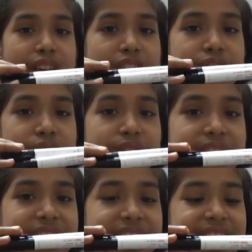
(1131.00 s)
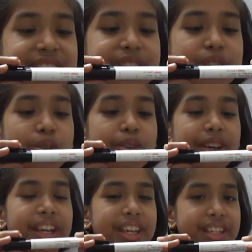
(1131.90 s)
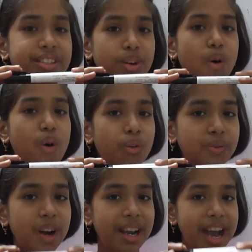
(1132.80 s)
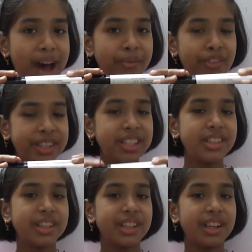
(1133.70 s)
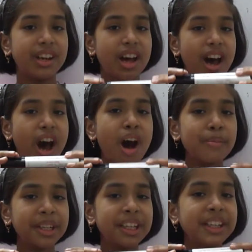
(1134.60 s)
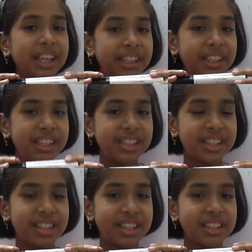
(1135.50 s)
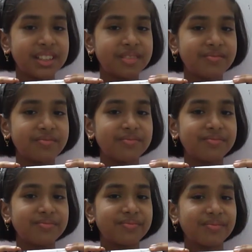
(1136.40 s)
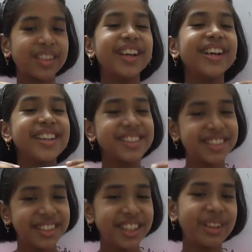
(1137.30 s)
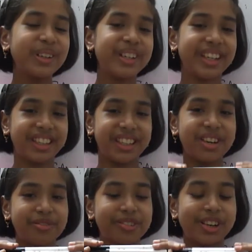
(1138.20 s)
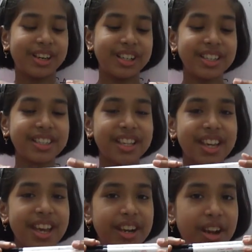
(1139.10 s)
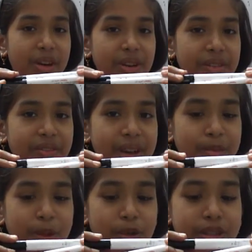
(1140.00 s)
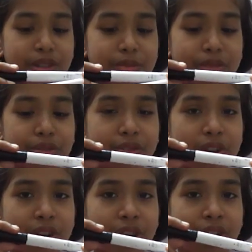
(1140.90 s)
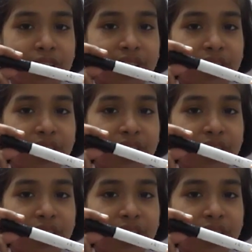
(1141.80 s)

So these two rays overlap with each other. How many degrees it is? 0 degree, of course. Now if I am going to move on and